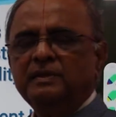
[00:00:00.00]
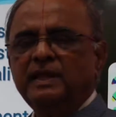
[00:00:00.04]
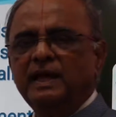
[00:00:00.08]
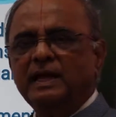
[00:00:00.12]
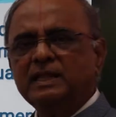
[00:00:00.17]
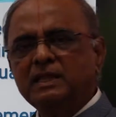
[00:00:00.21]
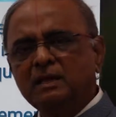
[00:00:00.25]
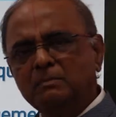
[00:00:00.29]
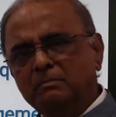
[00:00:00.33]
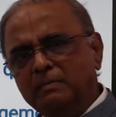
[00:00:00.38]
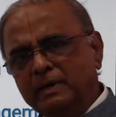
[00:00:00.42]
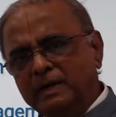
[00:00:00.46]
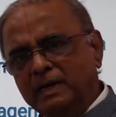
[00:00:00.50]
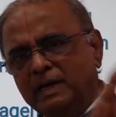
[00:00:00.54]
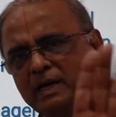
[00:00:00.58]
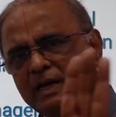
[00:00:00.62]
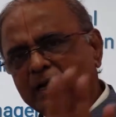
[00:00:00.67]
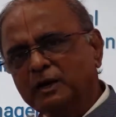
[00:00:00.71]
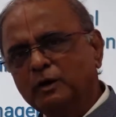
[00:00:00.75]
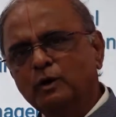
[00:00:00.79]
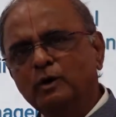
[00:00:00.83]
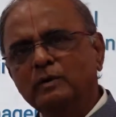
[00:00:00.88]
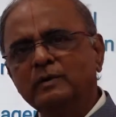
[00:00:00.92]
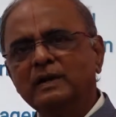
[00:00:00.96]
than the
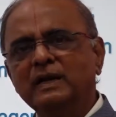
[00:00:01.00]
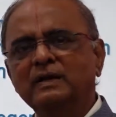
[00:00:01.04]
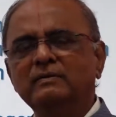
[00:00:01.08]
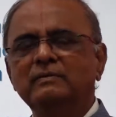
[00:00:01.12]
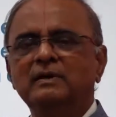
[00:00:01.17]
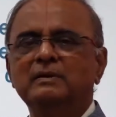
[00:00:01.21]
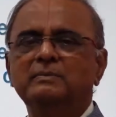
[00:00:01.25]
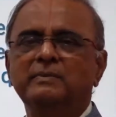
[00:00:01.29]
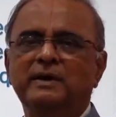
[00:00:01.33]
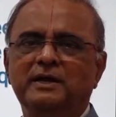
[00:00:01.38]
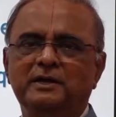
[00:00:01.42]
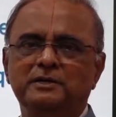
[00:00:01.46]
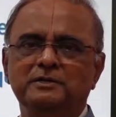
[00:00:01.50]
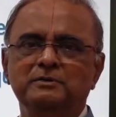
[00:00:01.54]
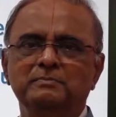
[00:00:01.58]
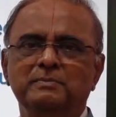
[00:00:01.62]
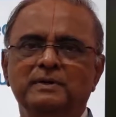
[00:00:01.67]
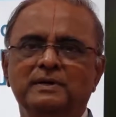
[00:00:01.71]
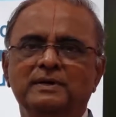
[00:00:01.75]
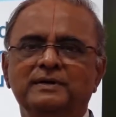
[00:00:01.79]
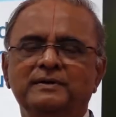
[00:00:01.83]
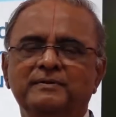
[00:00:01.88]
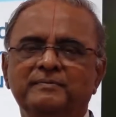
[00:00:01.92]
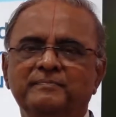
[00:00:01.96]
middle and lower level
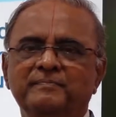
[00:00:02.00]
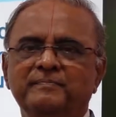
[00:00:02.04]
management.